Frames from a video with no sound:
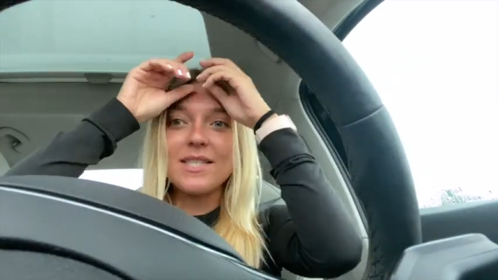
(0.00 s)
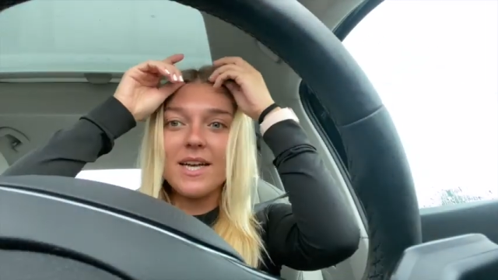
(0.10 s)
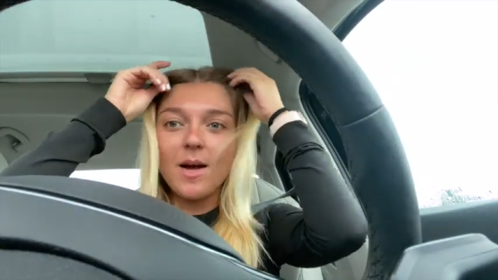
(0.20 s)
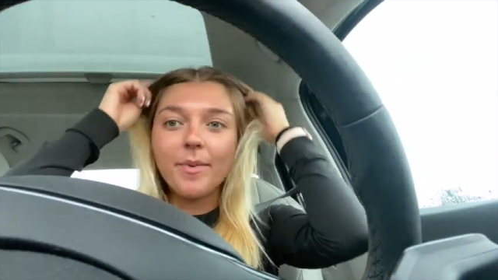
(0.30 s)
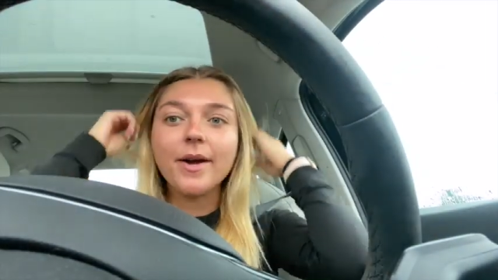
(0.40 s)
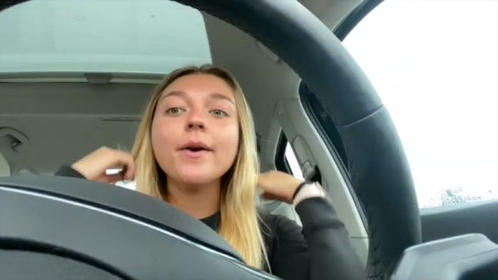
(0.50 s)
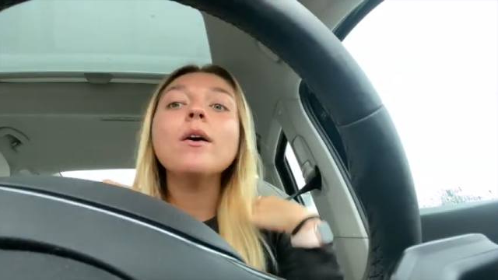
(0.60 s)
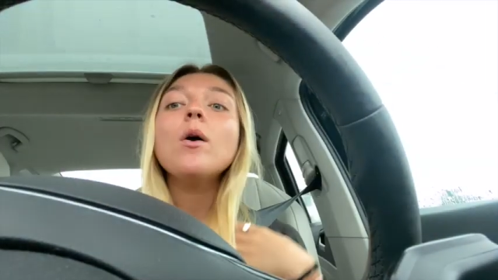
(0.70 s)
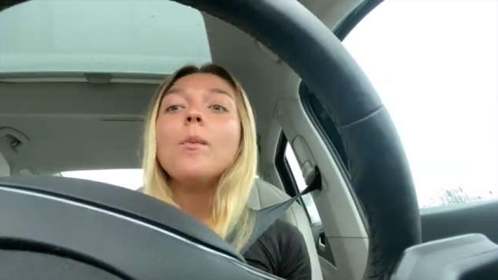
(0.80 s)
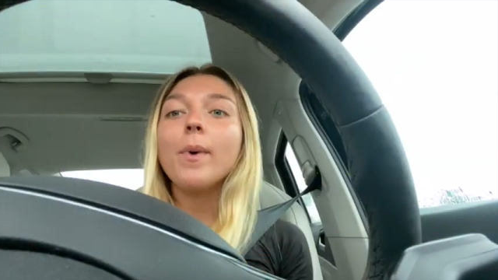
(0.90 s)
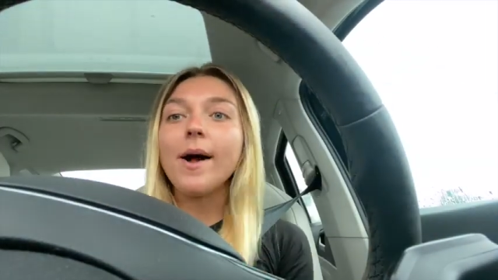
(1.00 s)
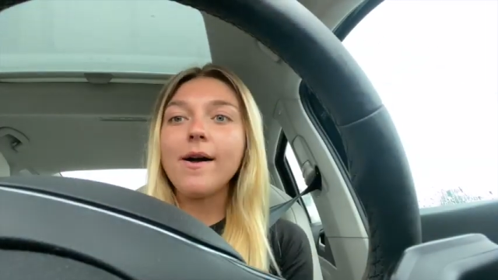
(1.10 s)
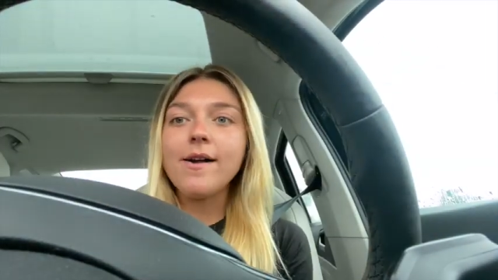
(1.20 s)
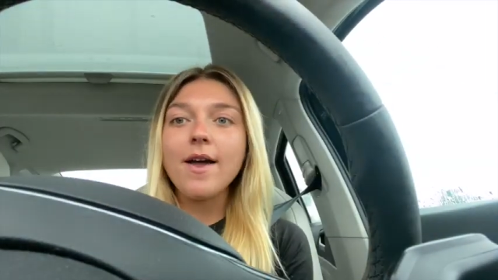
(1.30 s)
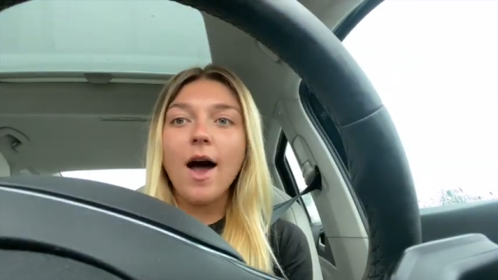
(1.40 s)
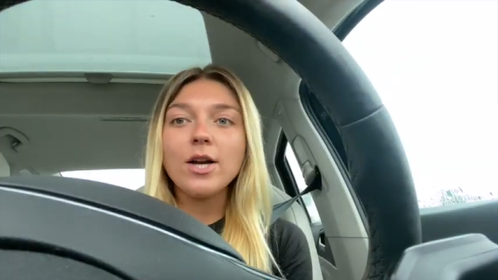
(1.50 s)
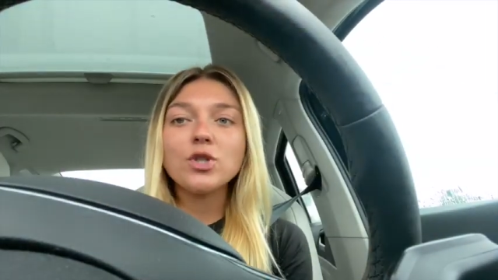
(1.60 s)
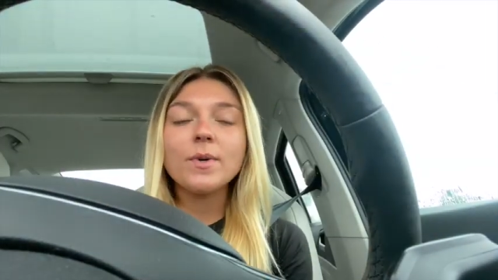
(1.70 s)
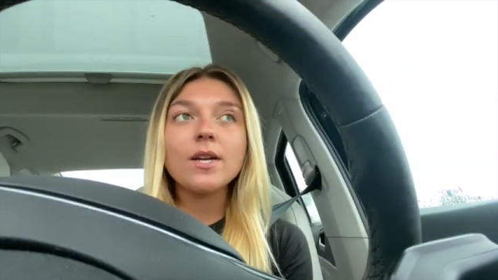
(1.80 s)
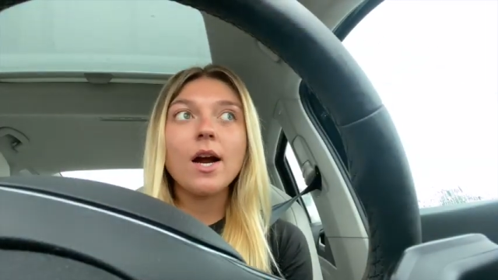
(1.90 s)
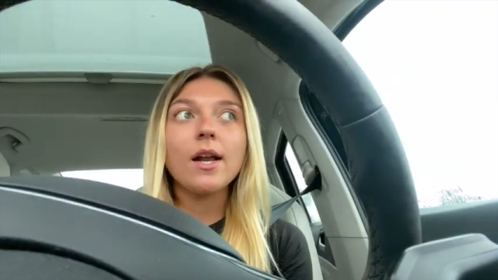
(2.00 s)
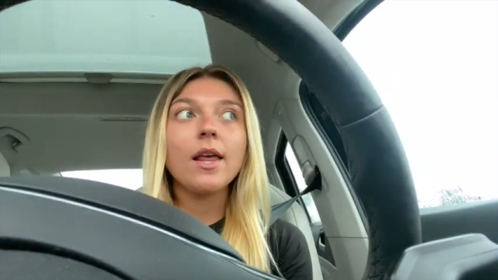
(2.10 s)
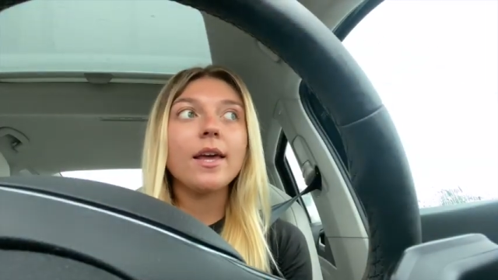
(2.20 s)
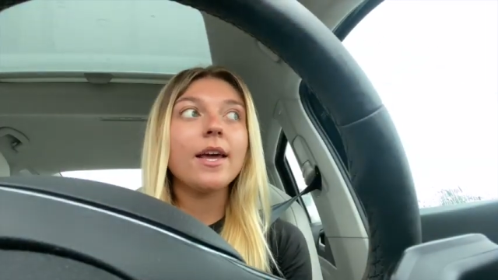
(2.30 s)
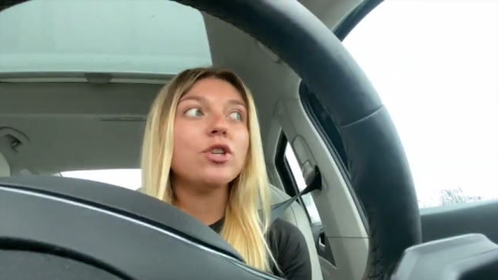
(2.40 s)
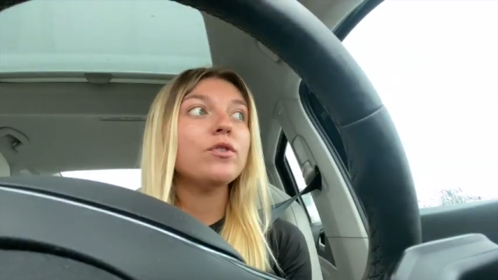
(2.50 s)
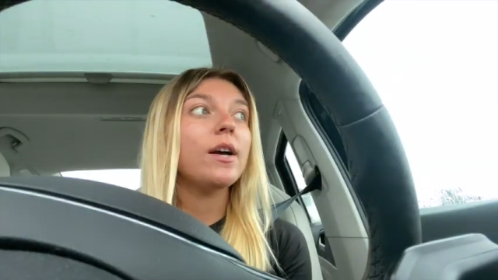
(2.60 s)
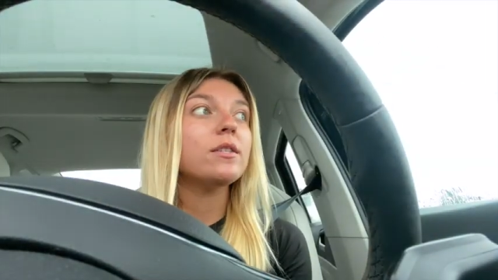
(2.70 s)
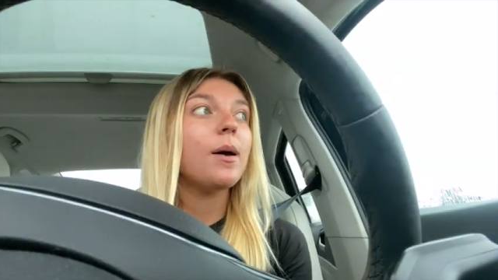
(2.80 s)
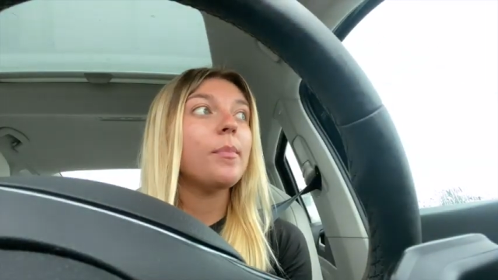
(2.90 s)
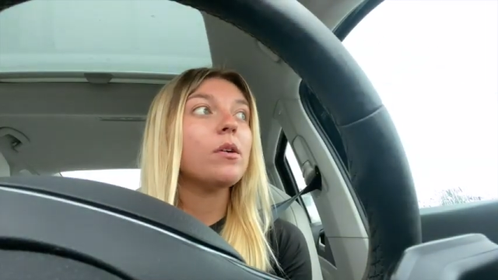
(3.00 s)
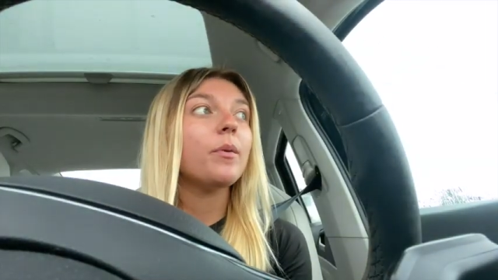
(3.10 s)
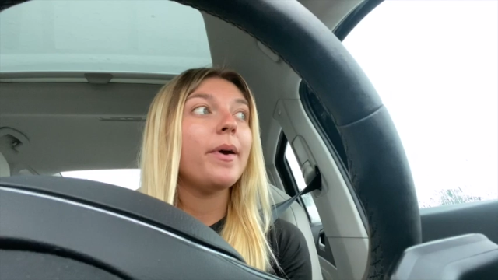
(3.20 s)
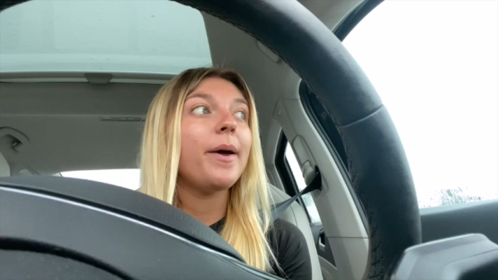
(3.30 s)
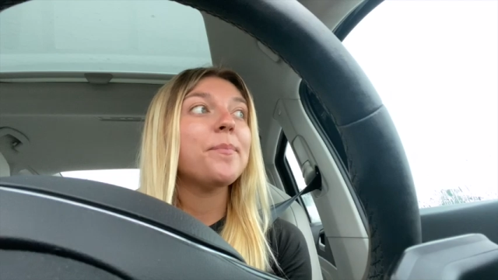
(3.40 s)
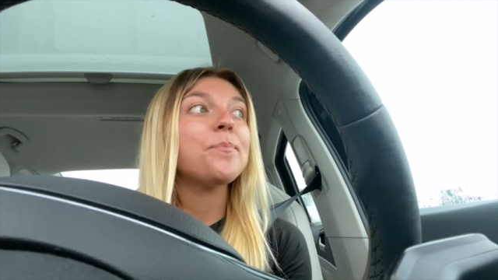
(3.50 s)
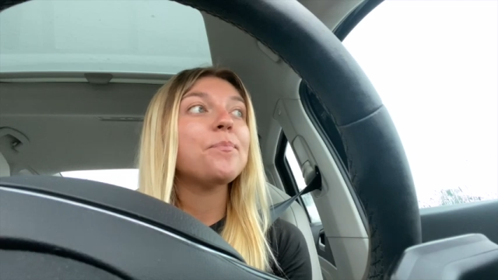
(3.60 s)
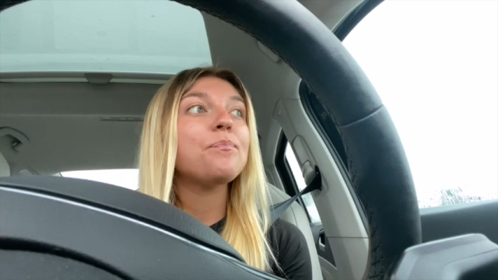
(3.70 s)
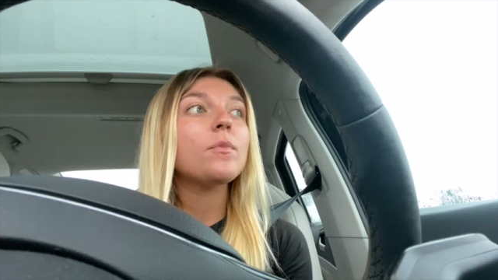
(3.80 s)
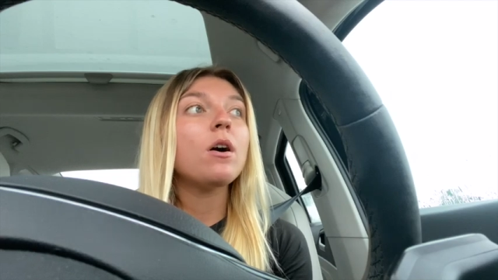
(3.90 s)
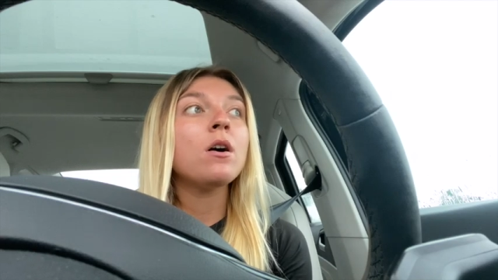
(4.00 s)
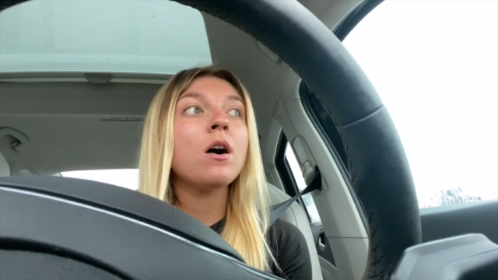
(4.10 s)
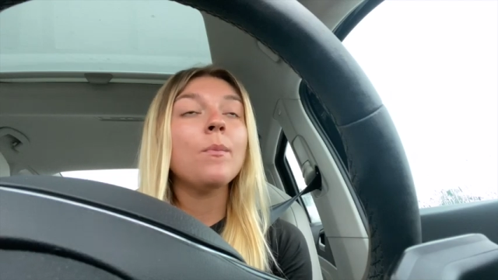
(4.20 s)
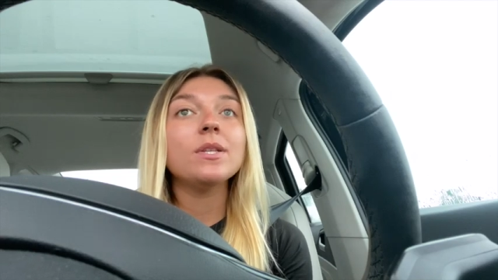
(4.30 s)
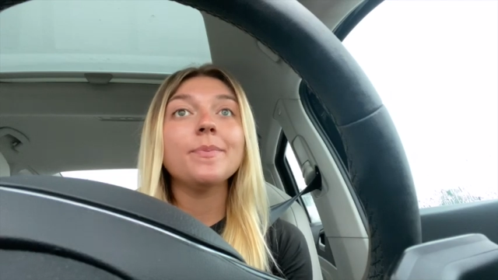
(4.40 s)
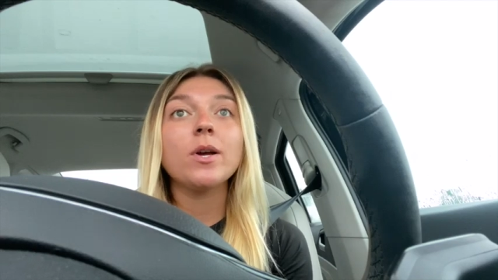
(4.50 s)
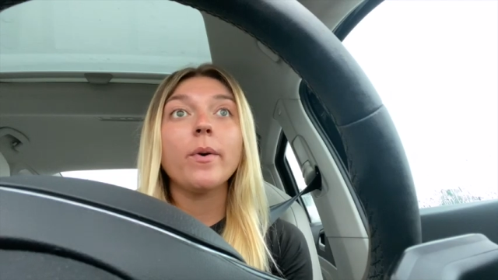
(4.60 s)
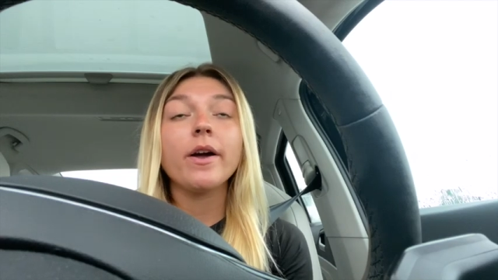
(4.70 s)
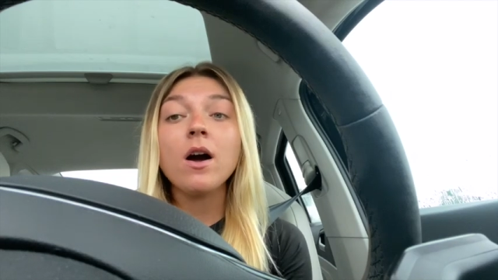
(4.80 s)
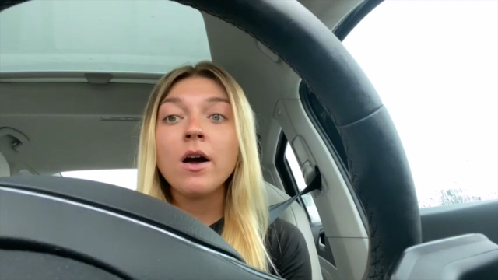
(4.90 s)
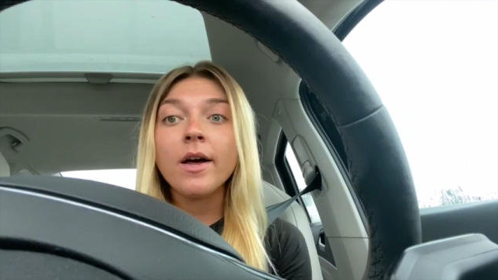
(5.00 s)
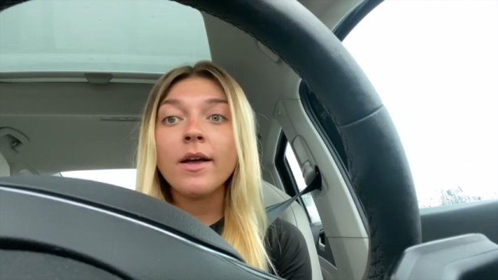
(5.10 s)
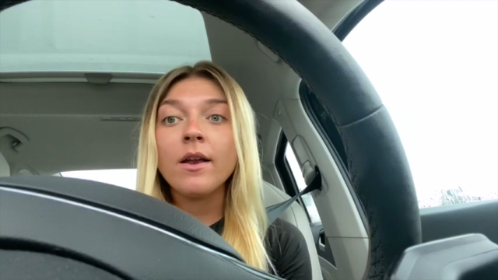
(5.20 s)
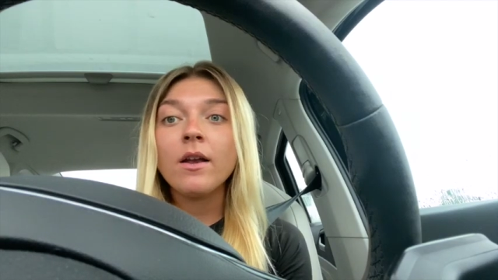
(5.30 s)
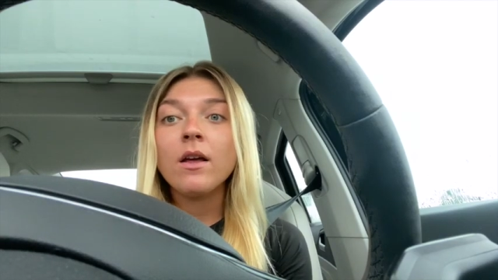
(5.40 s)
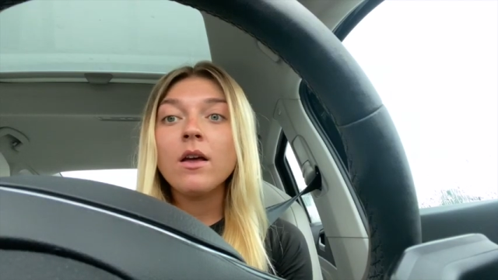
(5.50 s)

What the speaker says: sitting up here. But, yeah, I just wanted to kind of, like, catch you guys up a little bit. What's been going on.